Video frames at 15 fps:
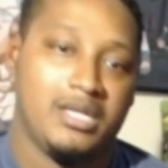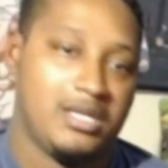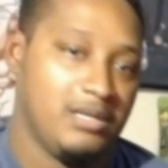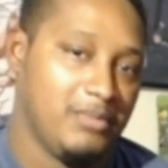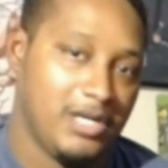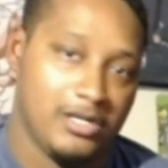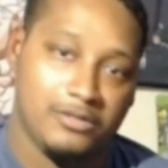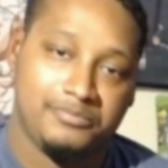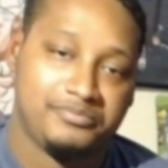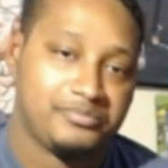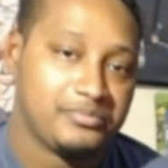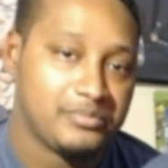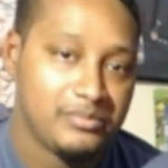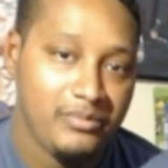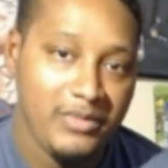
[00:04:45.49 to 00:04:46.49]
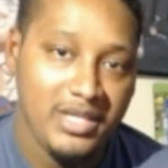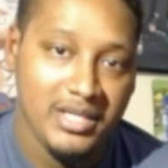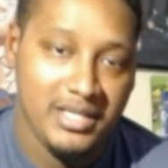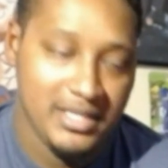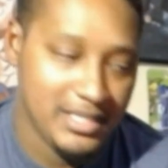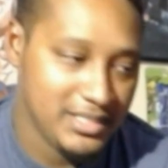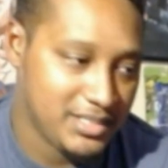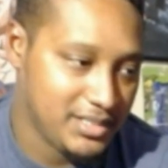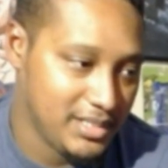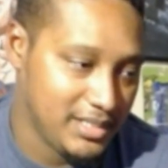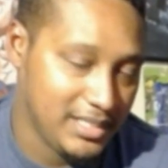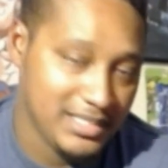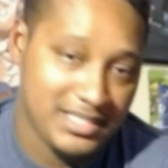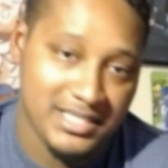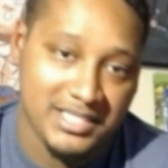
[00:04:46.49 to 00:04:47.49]
Come on. This
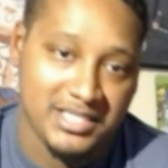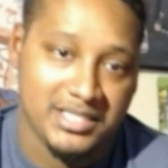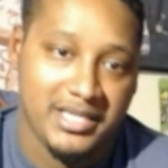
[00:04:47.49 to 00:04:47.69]
doesn't